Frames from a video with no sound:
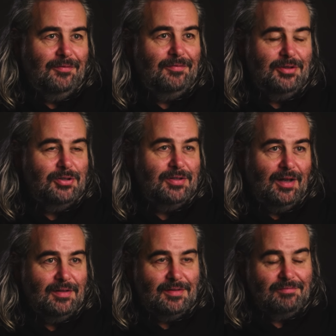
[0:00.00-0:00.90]
of just
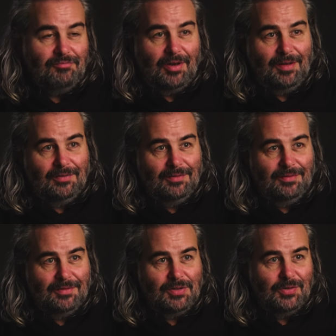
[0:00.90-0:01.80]
us trying
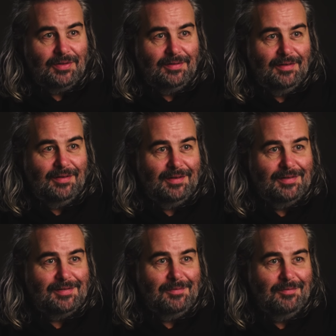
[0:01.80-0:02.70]
to shoot uh,
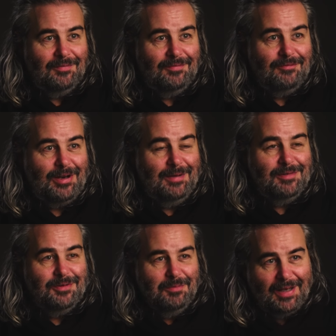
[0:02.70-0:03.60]
some
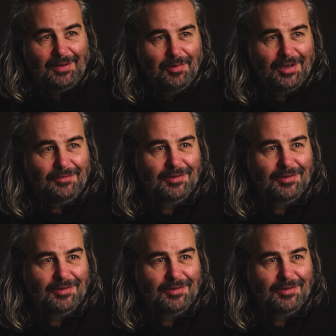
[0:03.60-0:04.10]
frames on black and white